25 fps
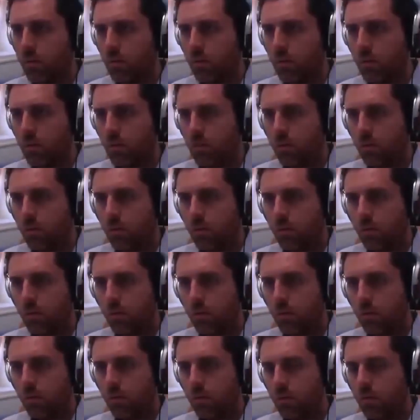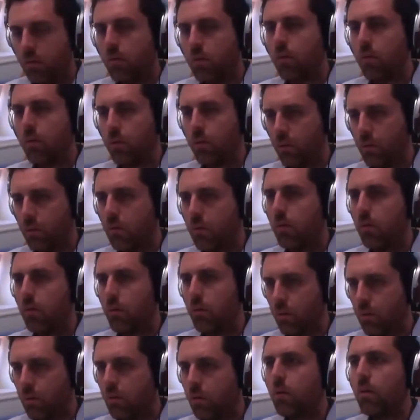like that you have to get familiar
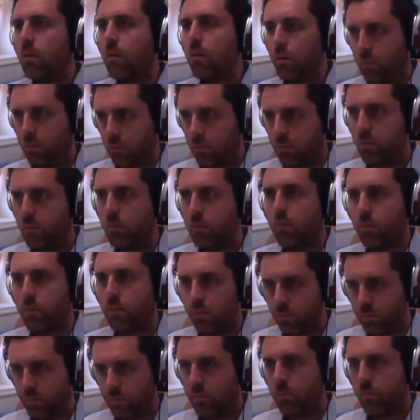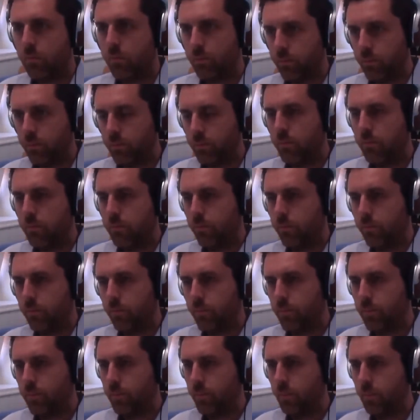with. I would say the
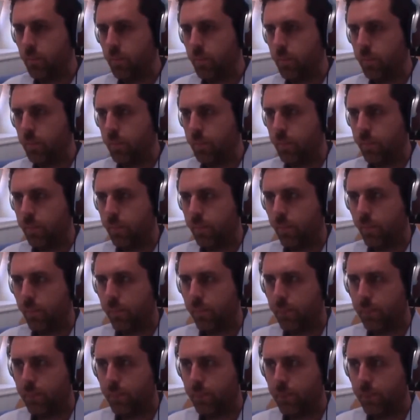primary thing is